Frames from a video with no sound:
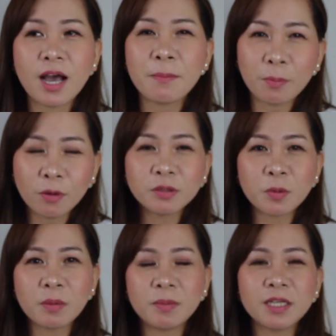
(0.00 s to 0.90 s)
most
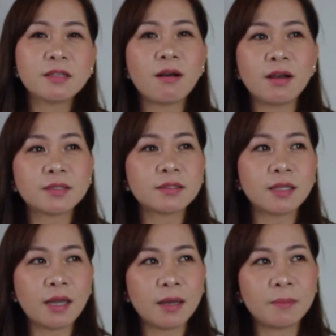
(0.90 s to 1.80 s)
probably it cost
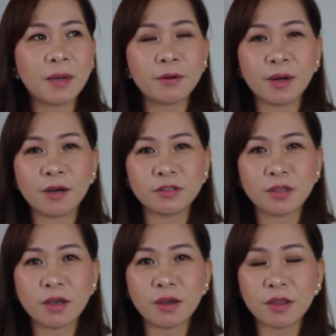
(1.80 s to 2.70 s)
around
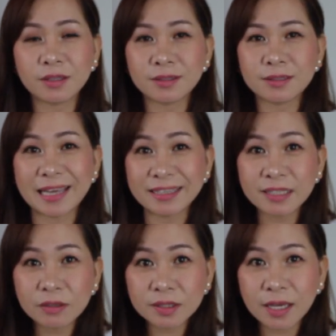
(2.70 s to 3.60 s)

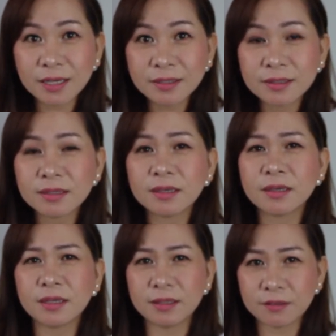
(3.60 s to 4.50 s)
10,000
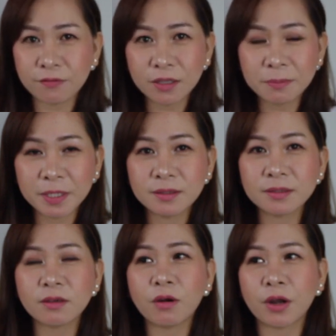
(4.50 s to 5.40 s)
in the
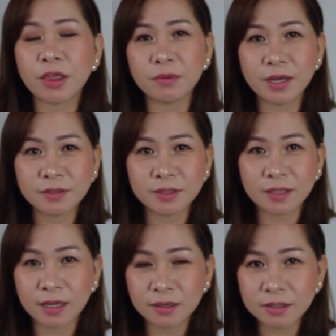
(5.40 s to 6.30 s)
Philippines, or
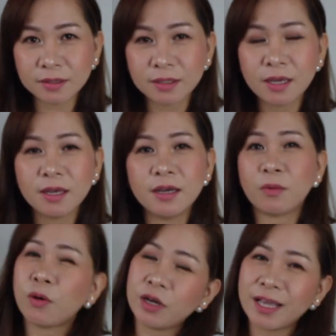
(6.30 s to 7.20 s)
$300
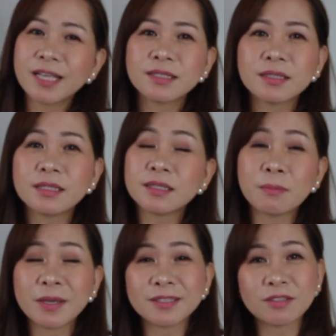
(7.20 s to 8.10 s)
or less. It
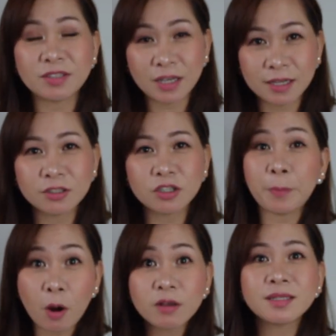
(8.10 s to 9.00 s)
depends on the
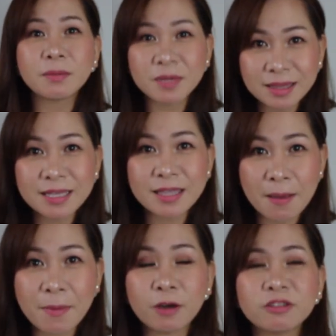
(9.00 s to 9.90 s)
country. Approximately
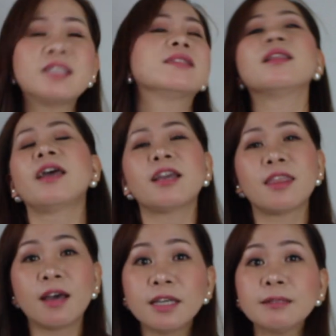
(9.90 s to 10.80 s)
the amount is
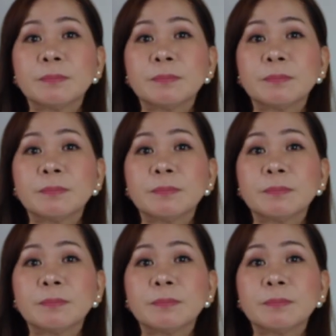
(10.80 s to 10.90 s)
like that.